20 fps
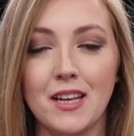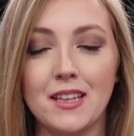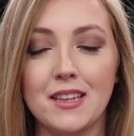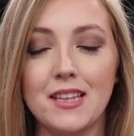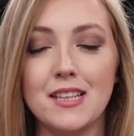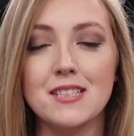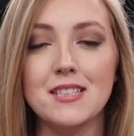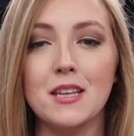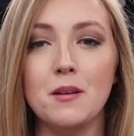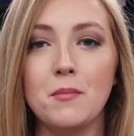
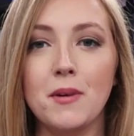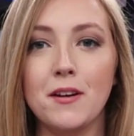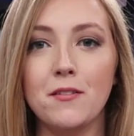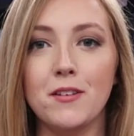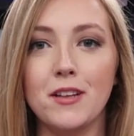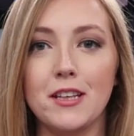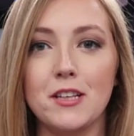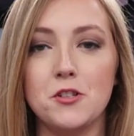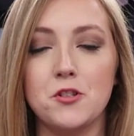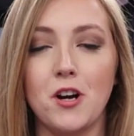These can be
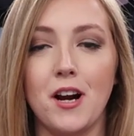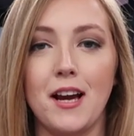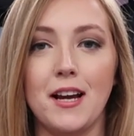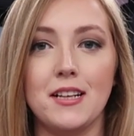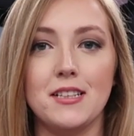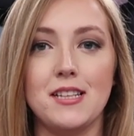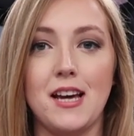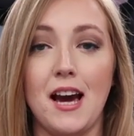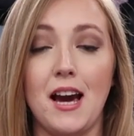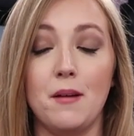really
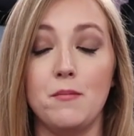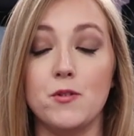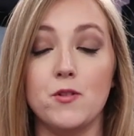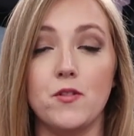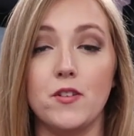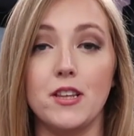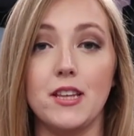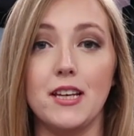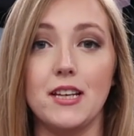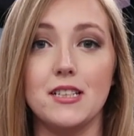trying times
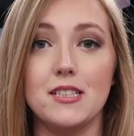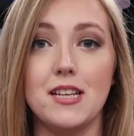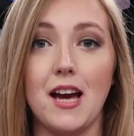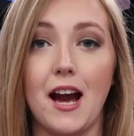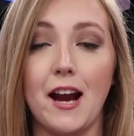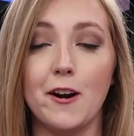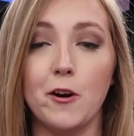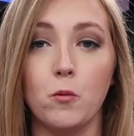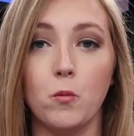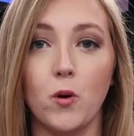for the
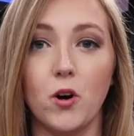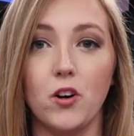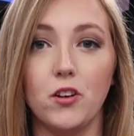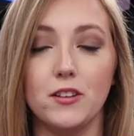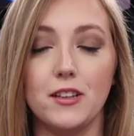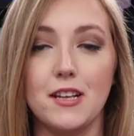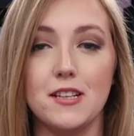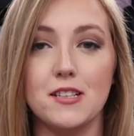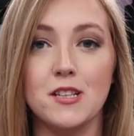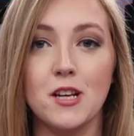entire
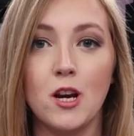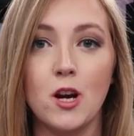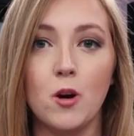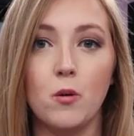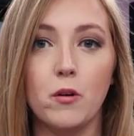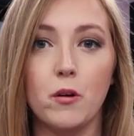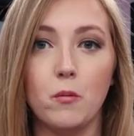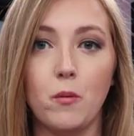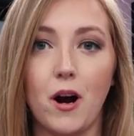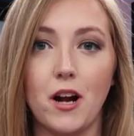world as
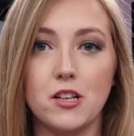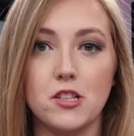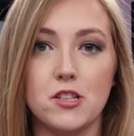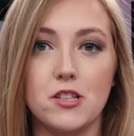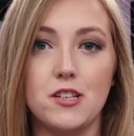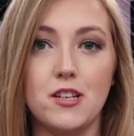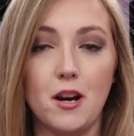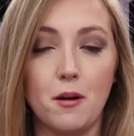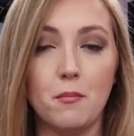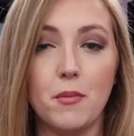we watch
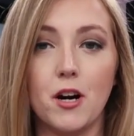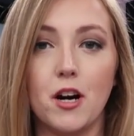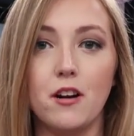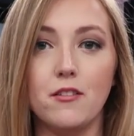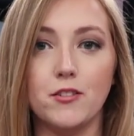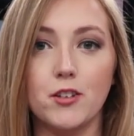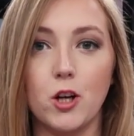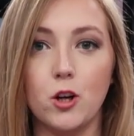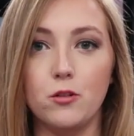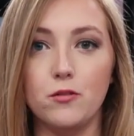the number
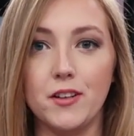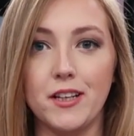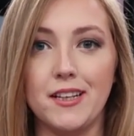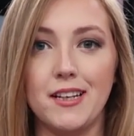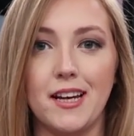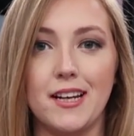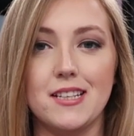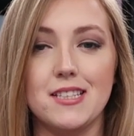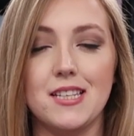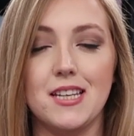of
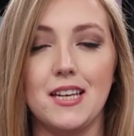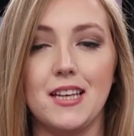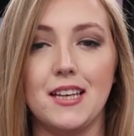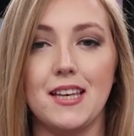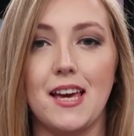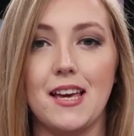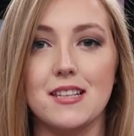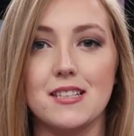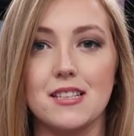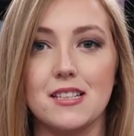COVID-19
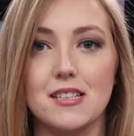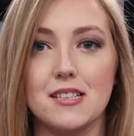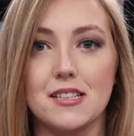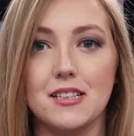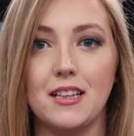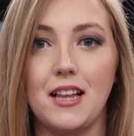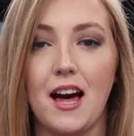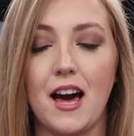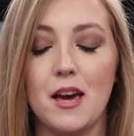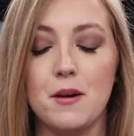cases
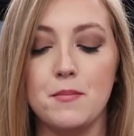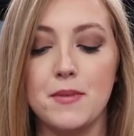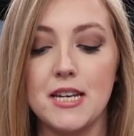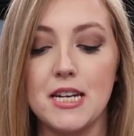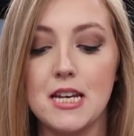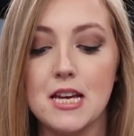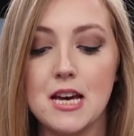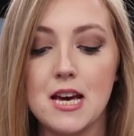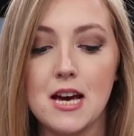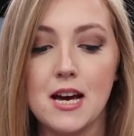climb.
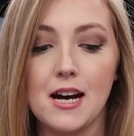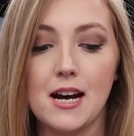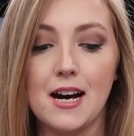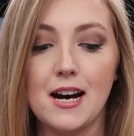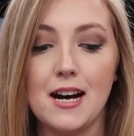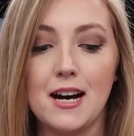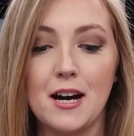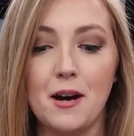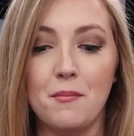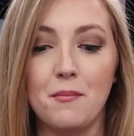And
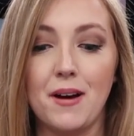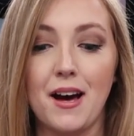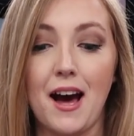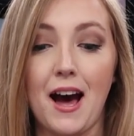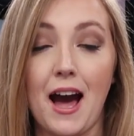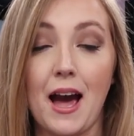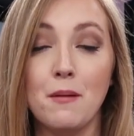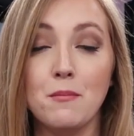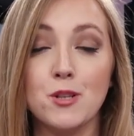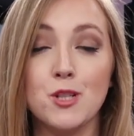
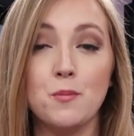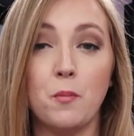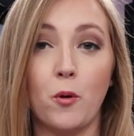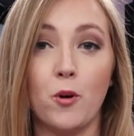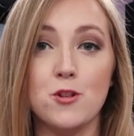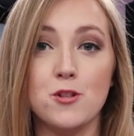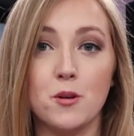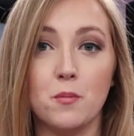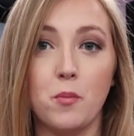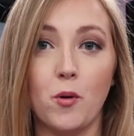I'm a
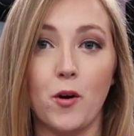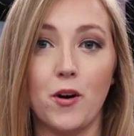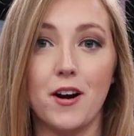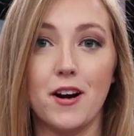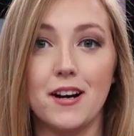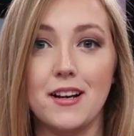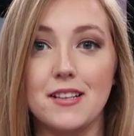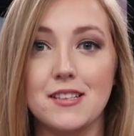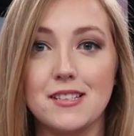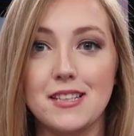sports
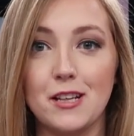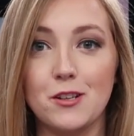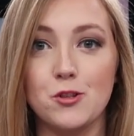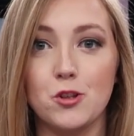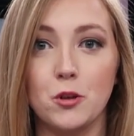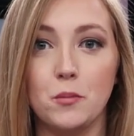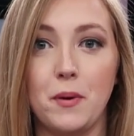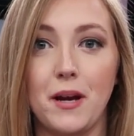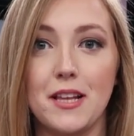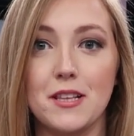reporter in
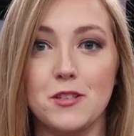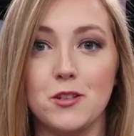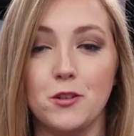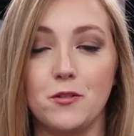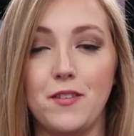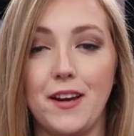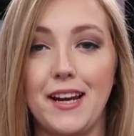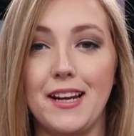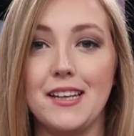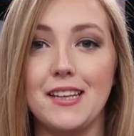central
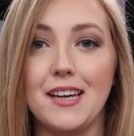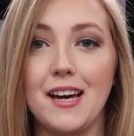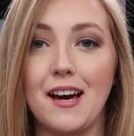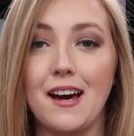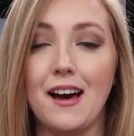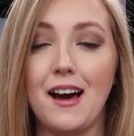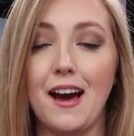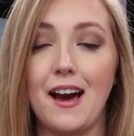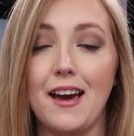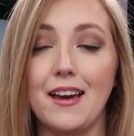
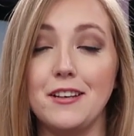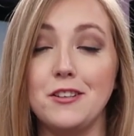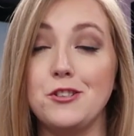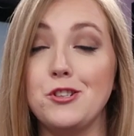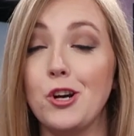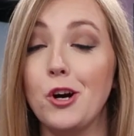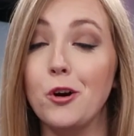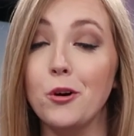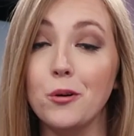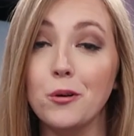Pennsylvania. I
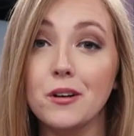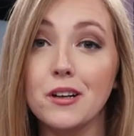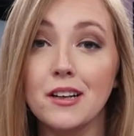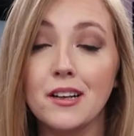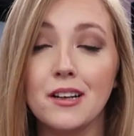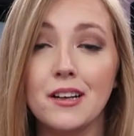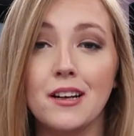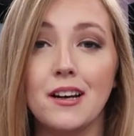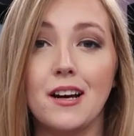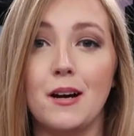joke,
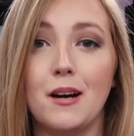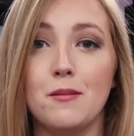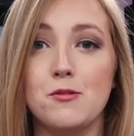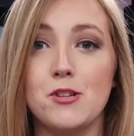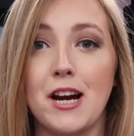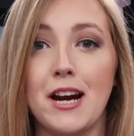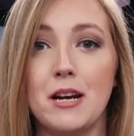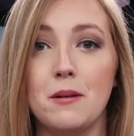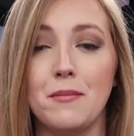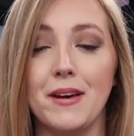
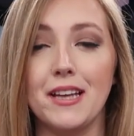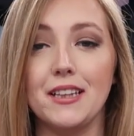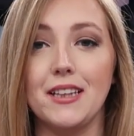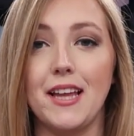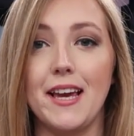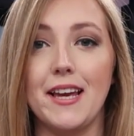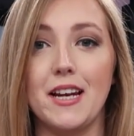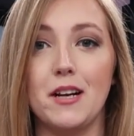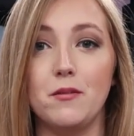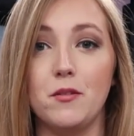trying to make
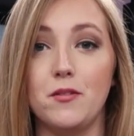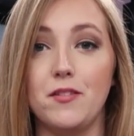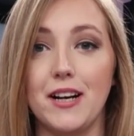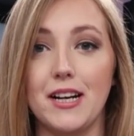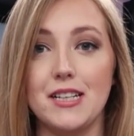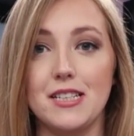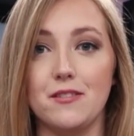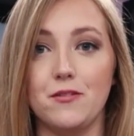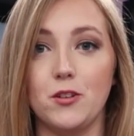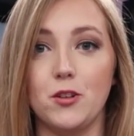light of a
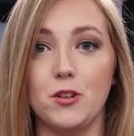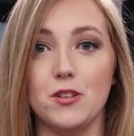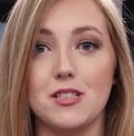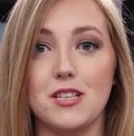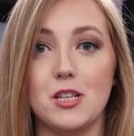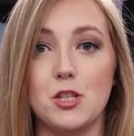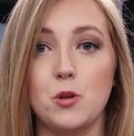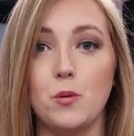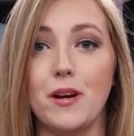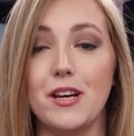very difficult
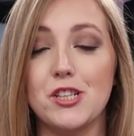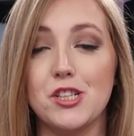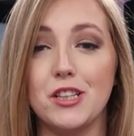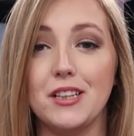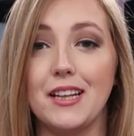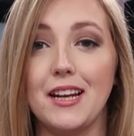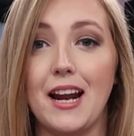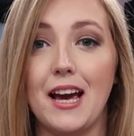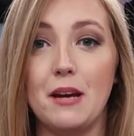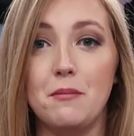
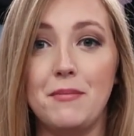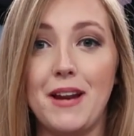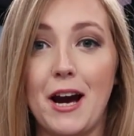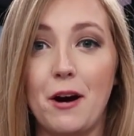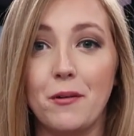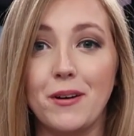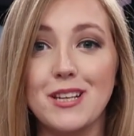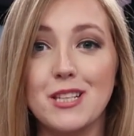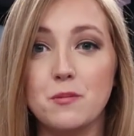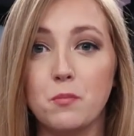situation, that I am
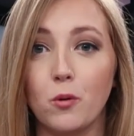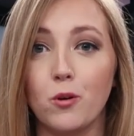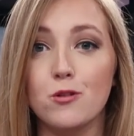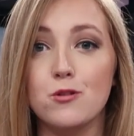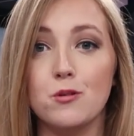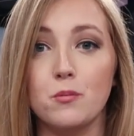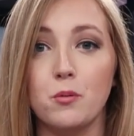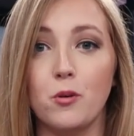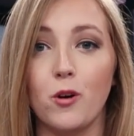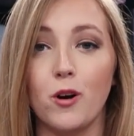now a
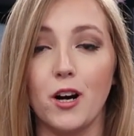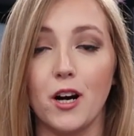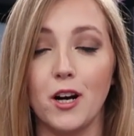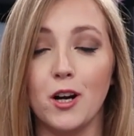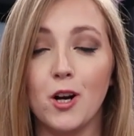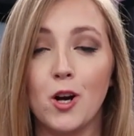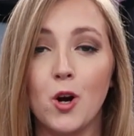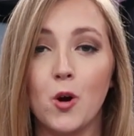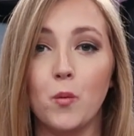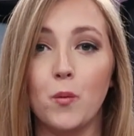sports
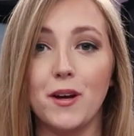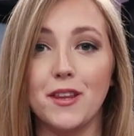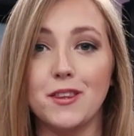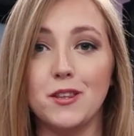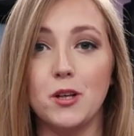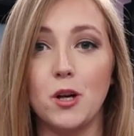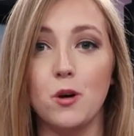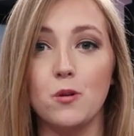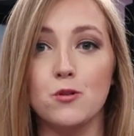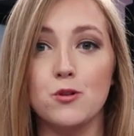reporter
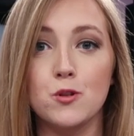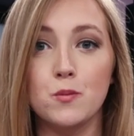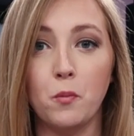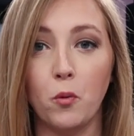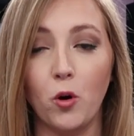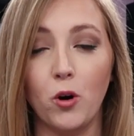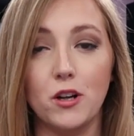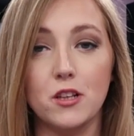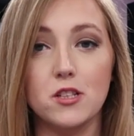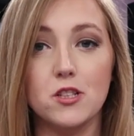with no
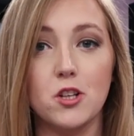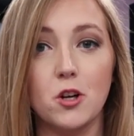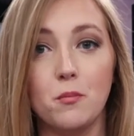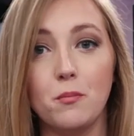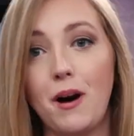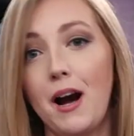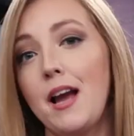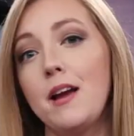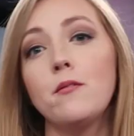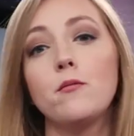sports. So
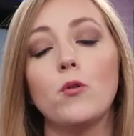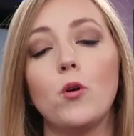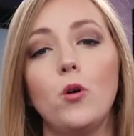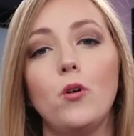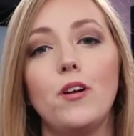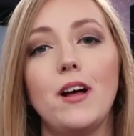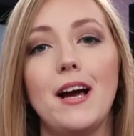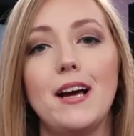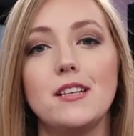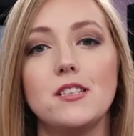my
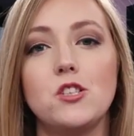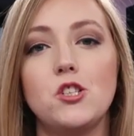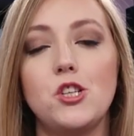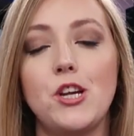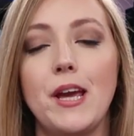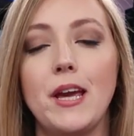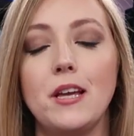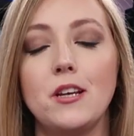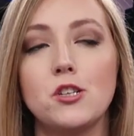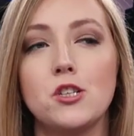role has
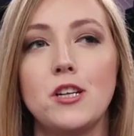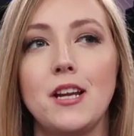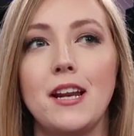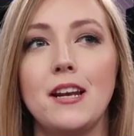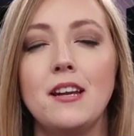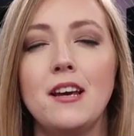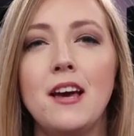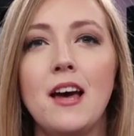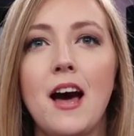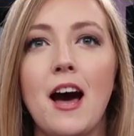changed,
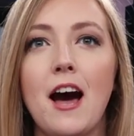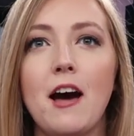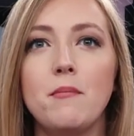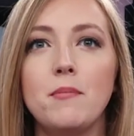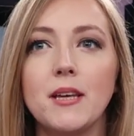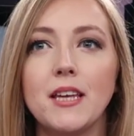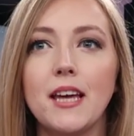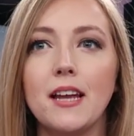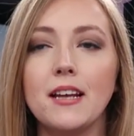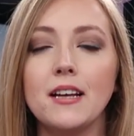and I've
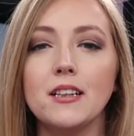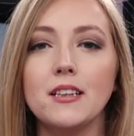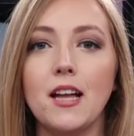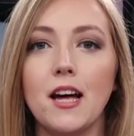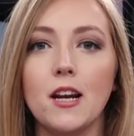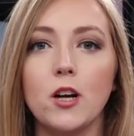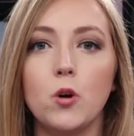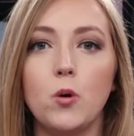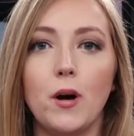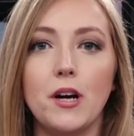been getting a
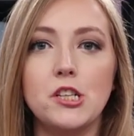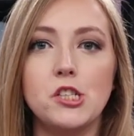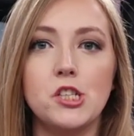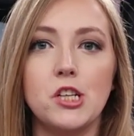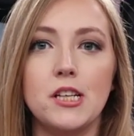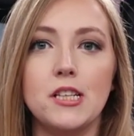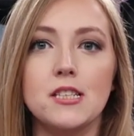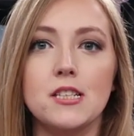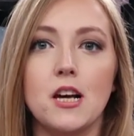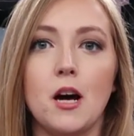lot of
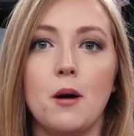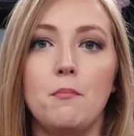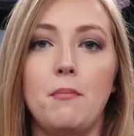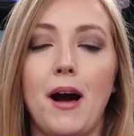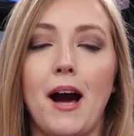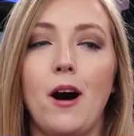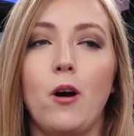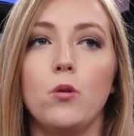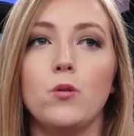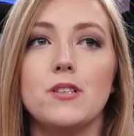questions
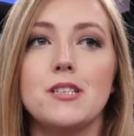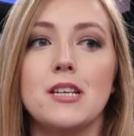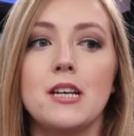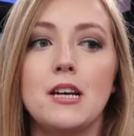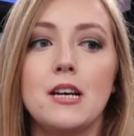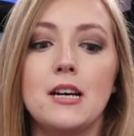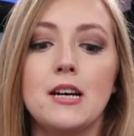about